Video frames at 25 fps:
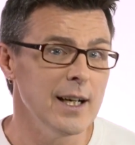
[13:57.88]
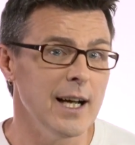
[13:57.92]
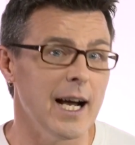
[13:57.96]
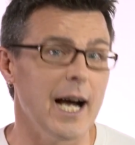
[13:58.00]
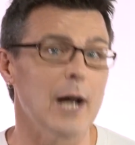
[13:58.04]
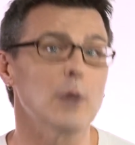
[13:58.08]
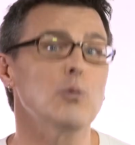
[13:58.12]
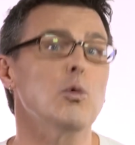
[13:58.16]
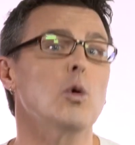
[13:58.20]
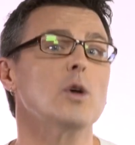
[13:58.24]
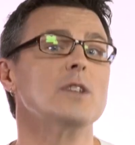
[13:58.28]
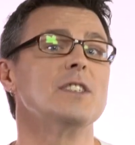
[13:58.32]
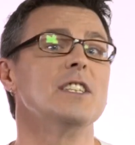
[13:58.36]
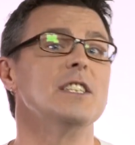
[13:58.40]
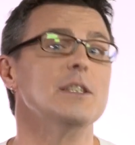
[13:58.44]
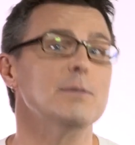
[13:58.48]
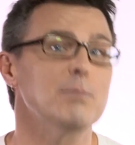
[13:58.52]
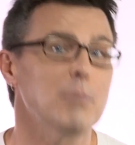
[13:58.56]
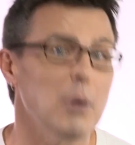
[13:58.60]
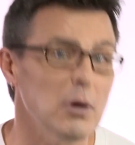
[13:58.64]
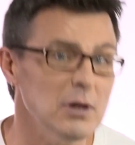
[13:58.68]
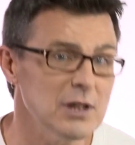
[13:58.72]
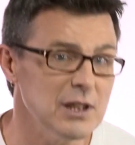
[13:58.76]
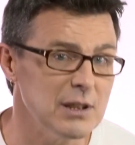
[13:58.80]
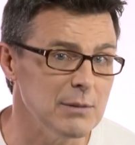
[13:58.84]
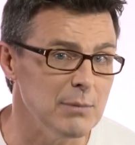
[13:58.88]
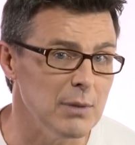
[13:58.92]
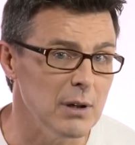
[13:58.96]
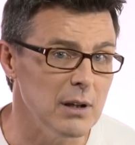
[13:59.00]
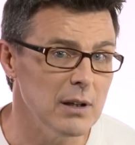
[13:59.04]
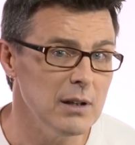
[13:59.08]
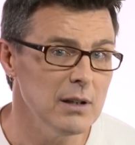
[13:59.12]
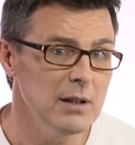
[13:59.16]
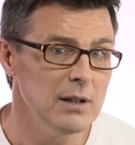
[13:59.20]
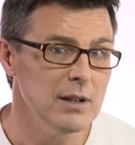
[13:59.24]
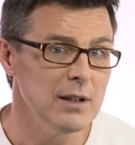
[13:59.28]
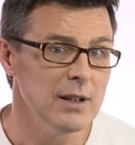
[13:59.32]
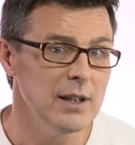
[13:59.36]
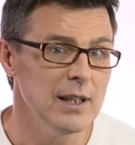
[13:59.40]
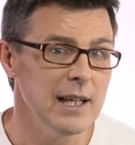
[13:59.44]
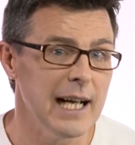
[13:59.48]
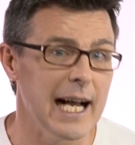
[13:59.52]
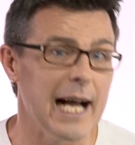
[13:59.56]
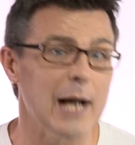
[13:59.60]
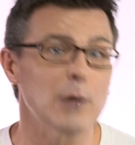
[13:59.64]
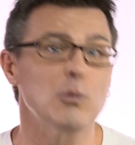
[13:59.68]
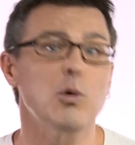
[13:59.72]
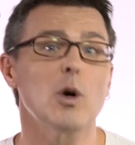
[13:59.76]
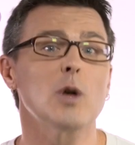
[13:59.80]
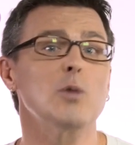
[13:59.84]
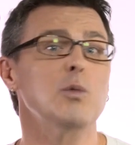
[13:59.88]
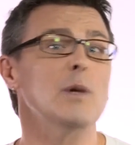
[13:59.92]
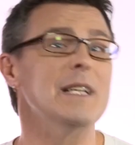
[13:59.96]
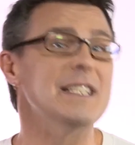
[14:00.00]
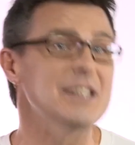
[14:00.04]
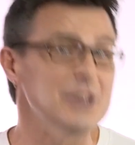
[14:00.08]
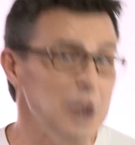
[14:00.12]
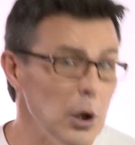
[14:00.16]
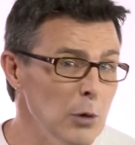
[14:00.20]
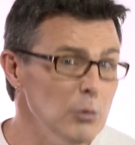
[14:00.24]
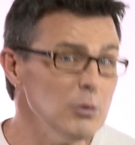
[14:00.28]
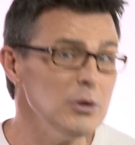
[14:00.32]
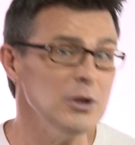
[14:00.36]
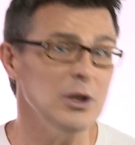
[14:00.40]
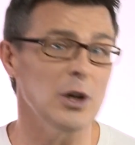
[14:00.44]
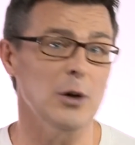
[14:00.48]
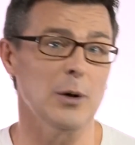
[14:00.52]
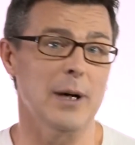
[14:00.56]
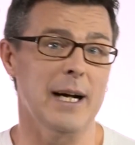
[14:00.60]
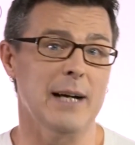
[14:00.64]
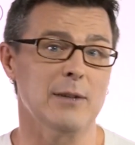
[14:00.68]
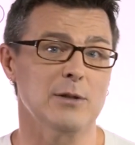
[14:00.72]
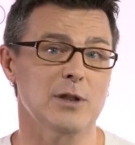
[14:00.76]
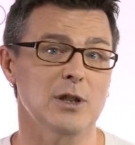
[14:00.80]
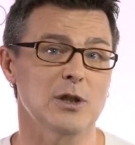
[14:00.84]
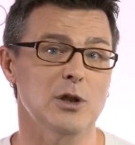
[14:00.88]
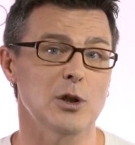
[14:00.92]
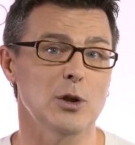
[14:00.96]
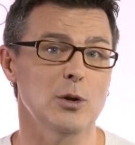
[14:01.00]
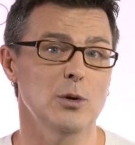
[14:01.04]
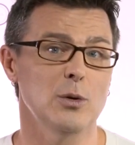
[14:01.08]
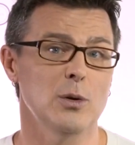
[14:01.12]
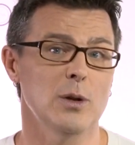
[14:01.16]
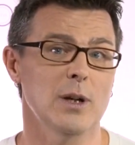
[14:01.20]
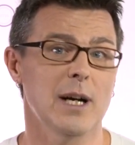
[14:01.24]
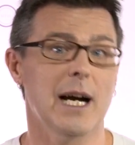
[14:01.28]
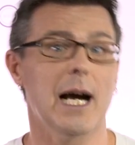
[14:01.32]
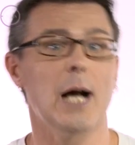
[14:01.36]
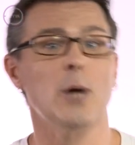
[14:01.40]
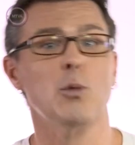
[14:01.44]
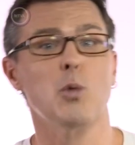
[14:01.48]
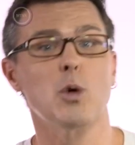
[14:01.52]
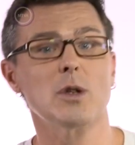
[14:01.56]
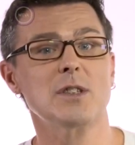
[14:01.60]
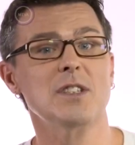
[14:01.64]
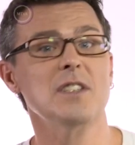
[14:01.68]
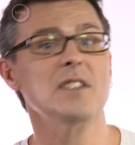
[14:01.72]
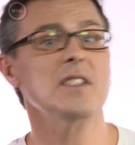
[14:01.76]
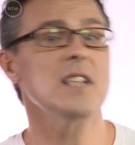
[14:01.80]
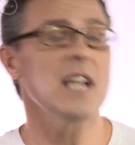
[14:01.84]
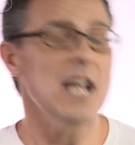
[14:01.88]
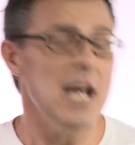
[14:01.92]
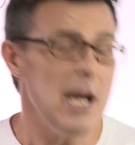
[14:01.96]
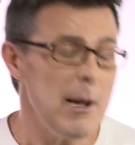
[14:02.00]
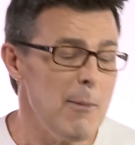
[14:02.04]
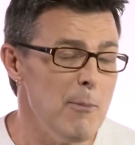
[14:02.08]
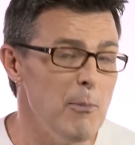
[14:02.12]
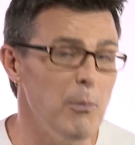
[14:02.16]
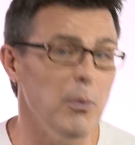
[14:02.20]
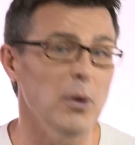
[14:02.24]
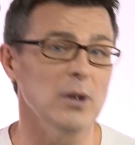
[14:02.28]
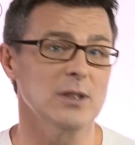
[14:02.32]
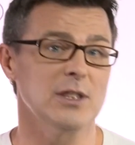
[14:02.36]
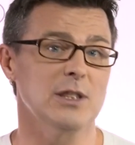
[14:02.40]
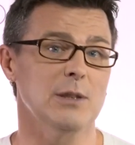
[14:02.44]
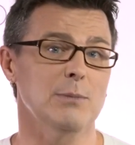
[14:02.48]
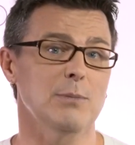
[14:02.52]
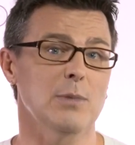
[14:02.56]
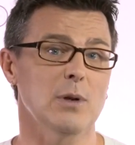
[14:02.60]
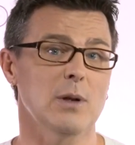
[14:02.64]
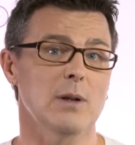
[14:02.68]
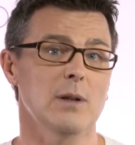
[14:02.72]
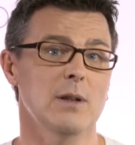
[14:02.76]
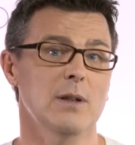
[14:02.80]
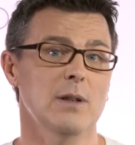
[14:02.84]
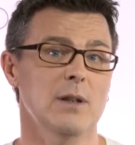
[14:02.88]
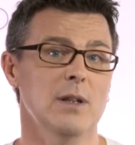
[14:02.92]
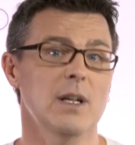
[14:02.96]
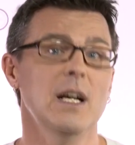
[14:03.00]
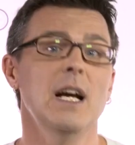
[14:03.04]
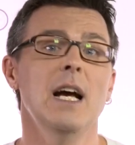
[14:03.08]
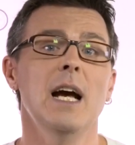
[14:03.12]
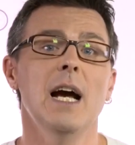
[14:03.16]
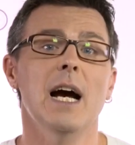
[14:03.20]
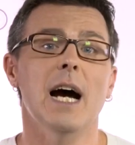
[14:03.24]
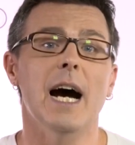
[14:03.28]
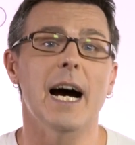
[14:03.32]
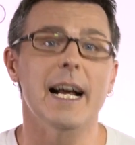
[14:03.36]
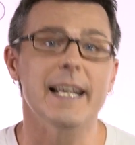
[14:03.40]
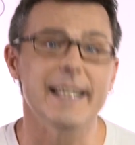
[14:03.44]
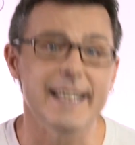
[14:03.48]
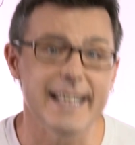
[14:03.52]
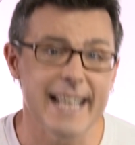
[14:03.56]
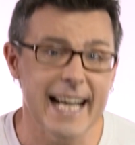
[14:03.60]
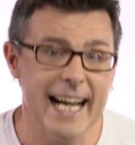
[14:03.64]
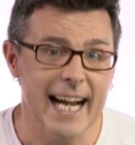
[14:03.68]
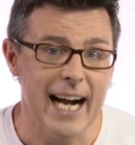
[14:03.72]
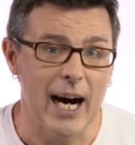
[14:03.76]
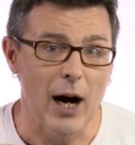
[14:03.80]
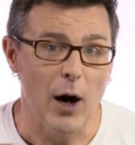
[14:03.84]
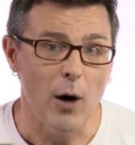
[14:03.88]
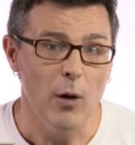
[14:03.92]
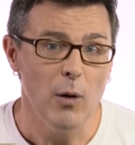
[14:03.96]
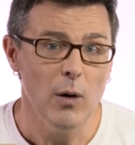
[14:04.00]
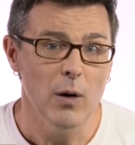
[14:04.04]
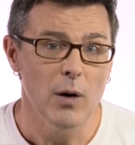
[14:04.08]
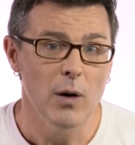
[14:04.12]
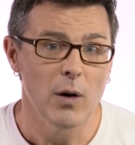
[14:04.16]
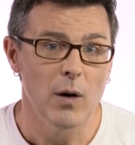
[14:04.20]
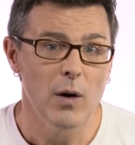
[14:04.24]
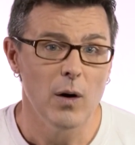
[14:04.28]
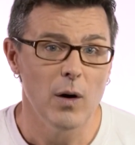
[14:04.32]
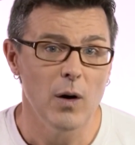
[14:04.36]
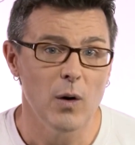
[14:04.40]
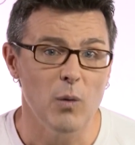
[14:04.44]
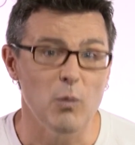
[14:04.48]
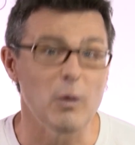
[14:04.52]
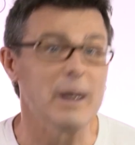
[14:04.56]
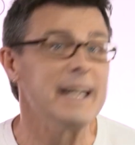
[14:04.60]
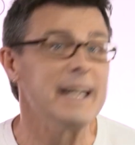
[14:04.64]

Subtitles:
and what is possible, and what we don't know how to do and what is impossible. And now we